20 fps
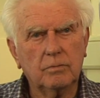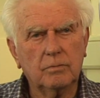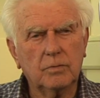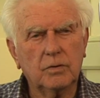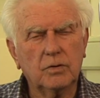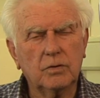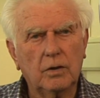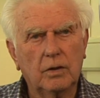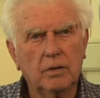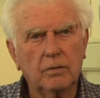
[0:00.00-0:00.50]

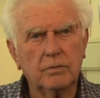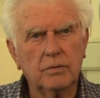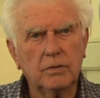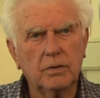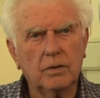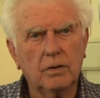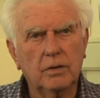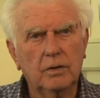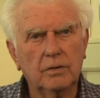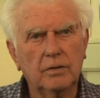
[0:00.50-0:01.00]
sirens
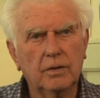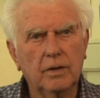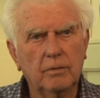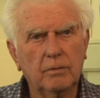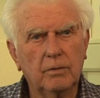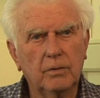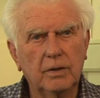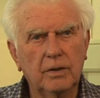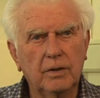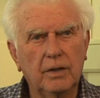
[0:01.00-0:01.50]
had gone, they
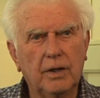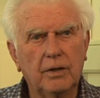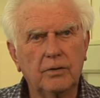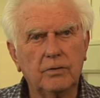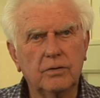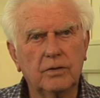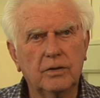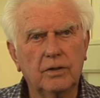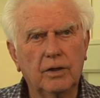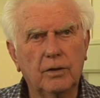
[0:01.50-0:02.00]
were in
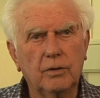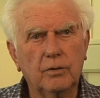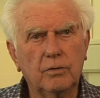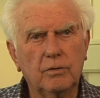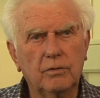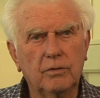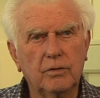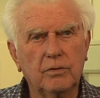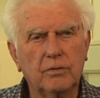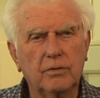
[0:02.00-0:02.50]
action then,
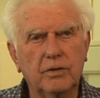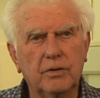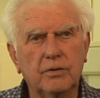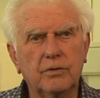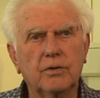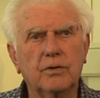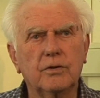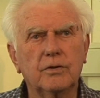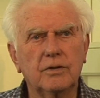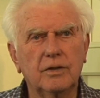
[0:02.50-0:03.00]
the 3
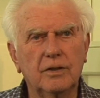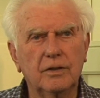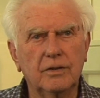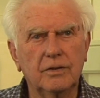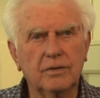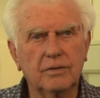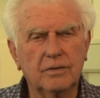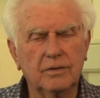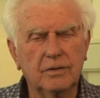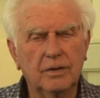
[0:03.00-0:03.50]

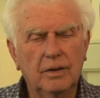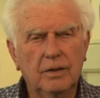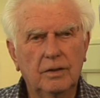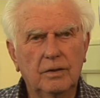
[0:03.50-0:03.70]
searchlights.